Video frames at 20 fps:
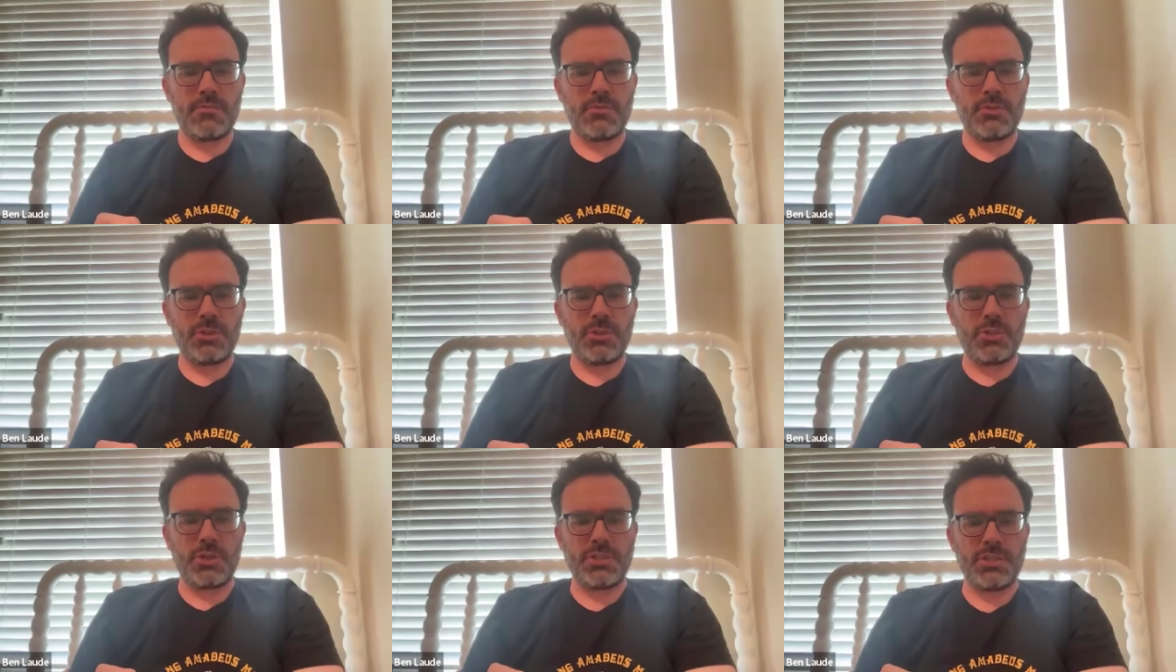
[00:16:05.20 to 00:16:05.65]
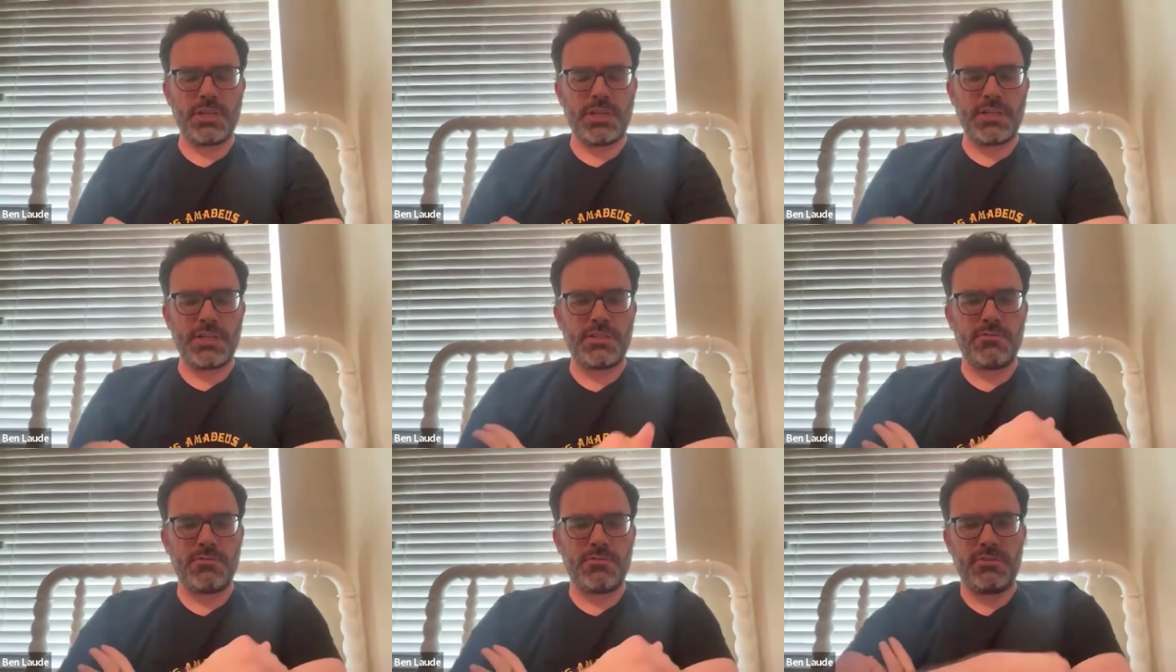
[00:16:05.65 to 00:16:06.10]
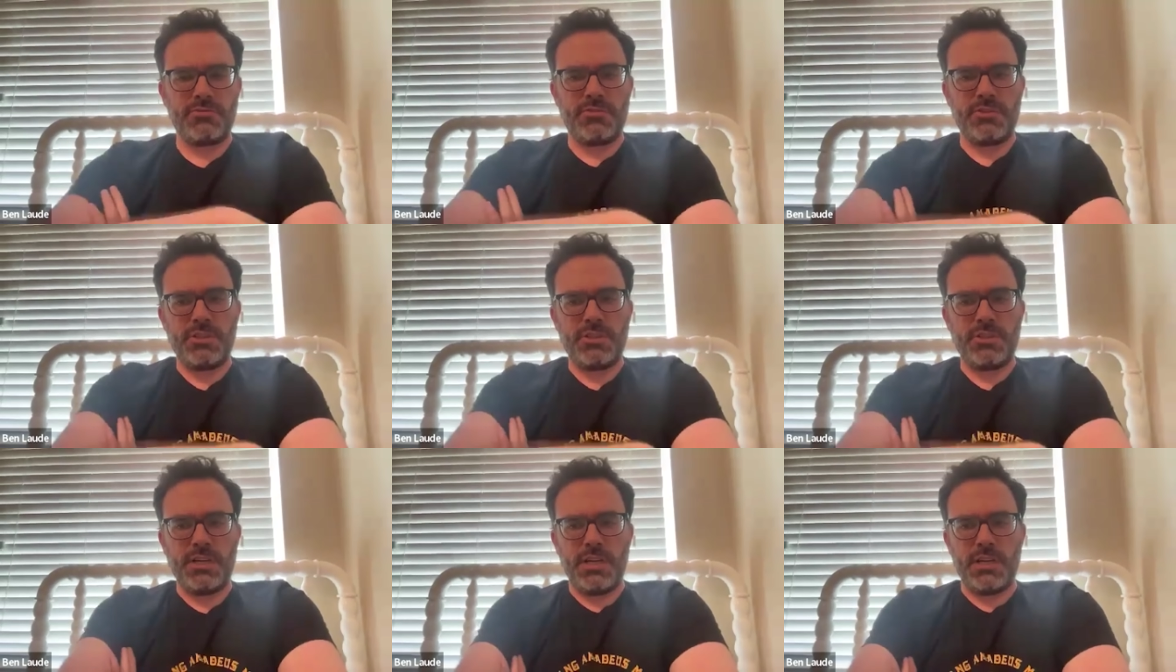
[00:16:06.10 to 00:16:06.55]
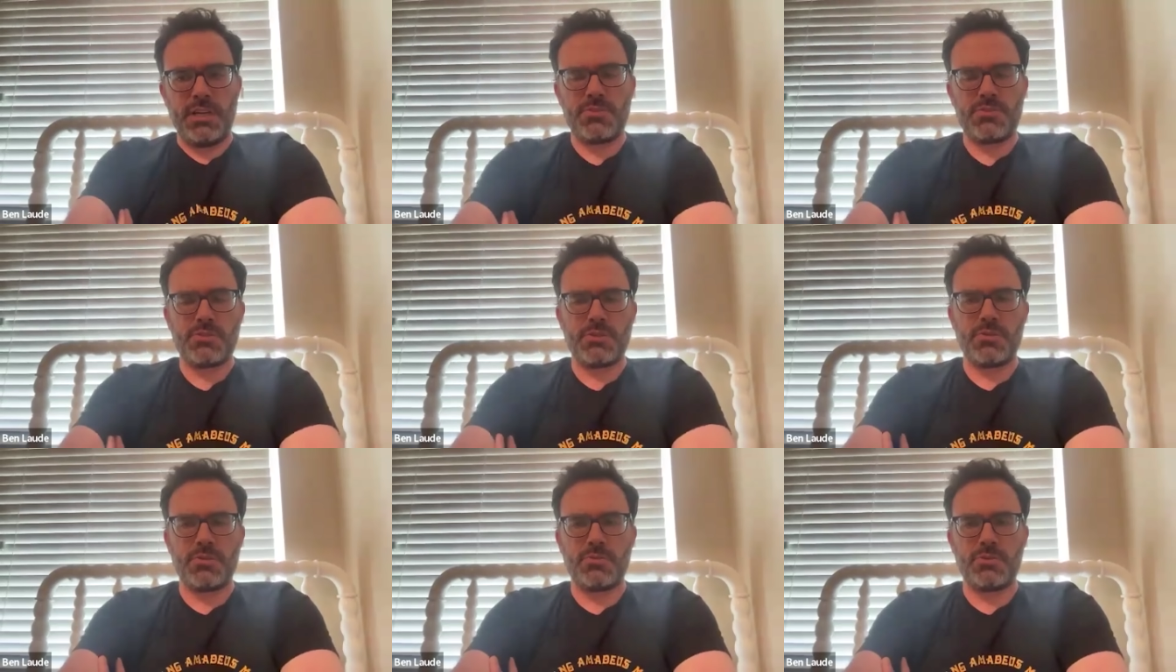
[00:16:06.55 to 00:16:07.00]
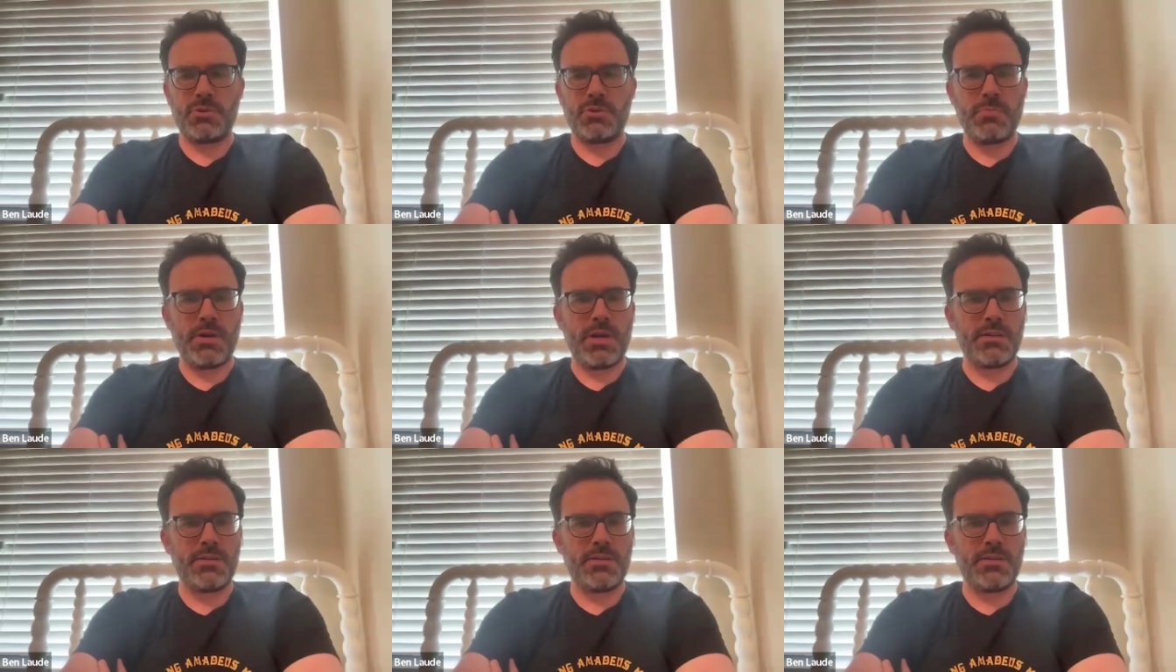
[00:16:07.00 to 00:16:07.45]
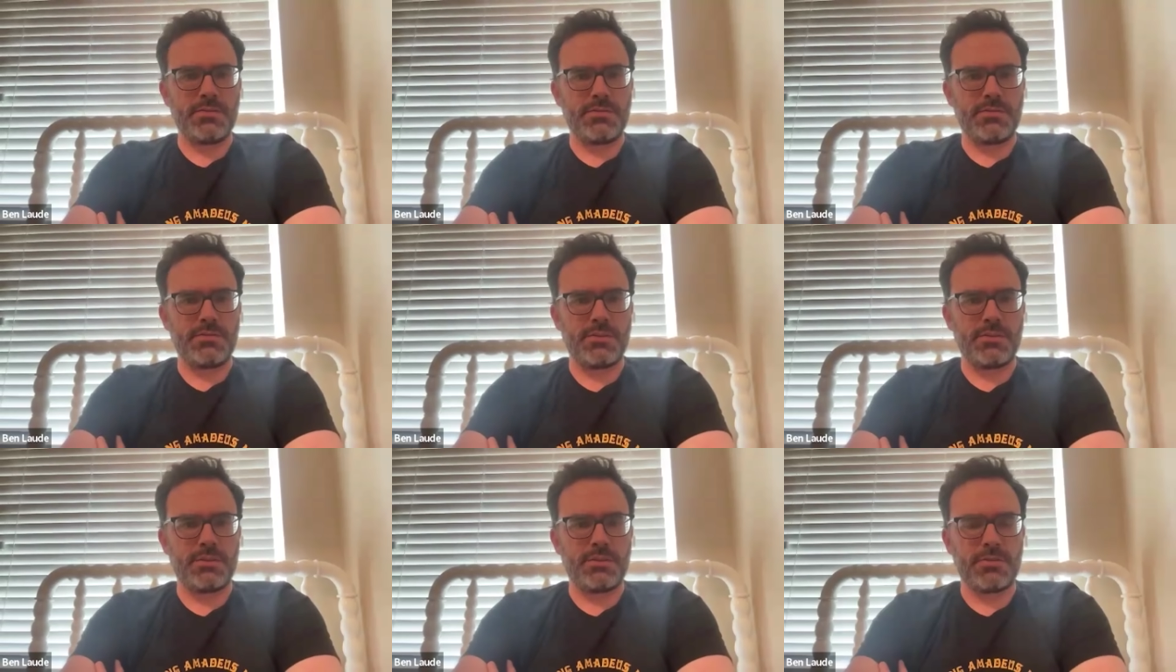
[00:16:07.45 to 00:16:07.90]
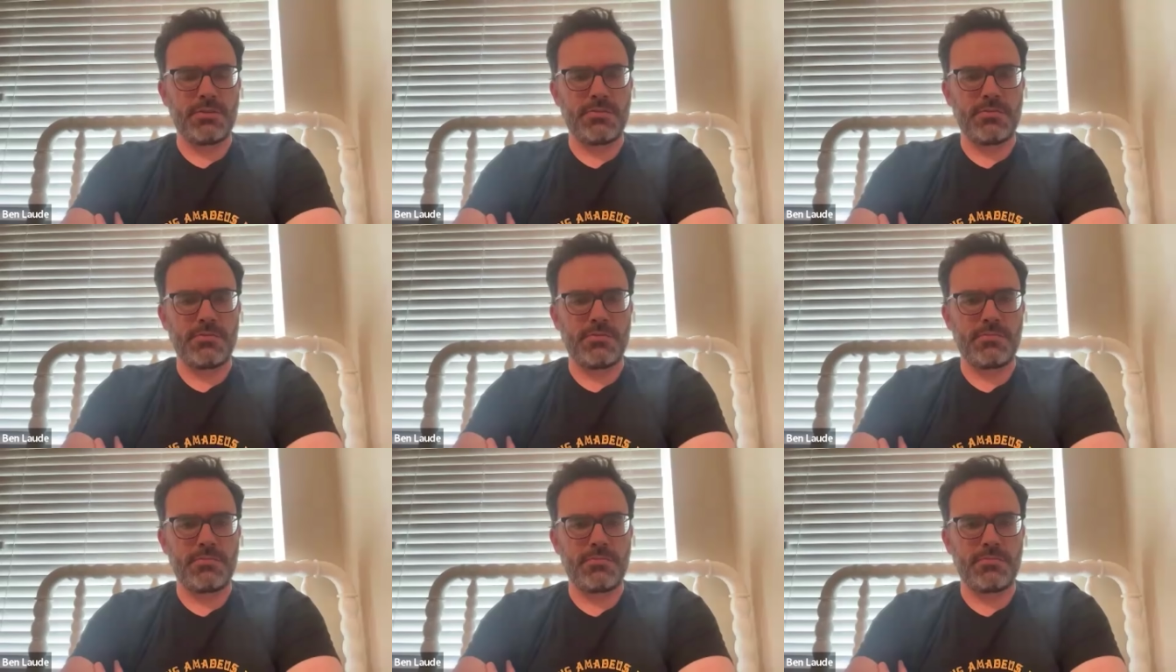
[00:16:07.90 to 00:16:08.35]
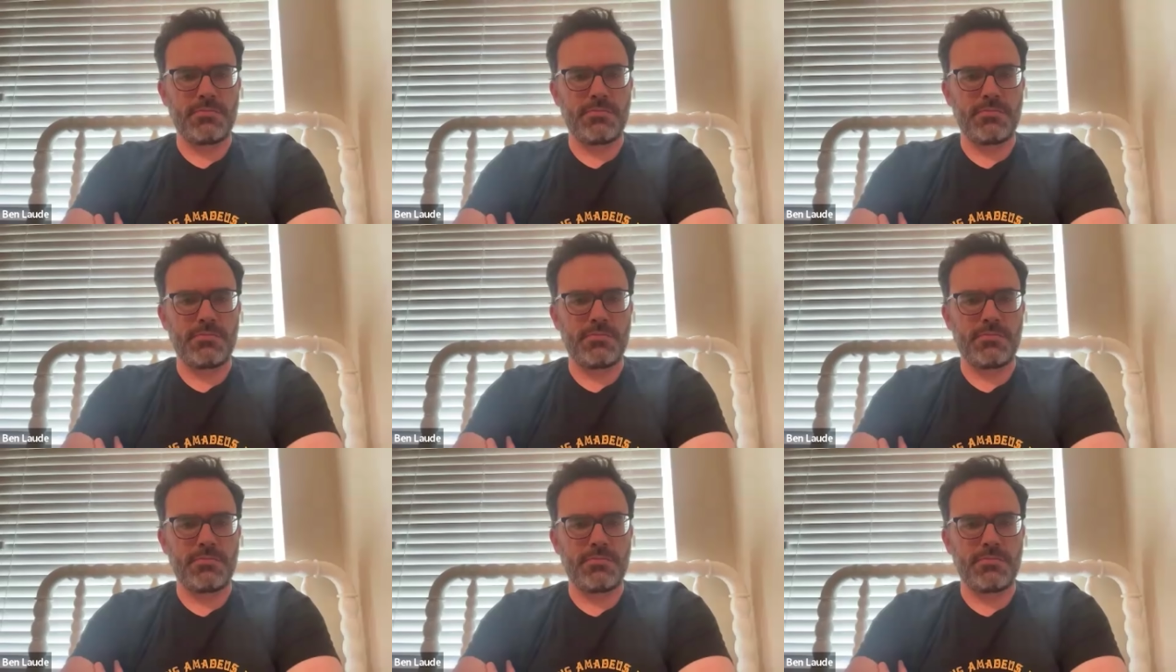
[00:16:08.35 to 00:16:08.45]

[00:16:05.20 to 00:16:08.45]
Returning in 1958, so you met the,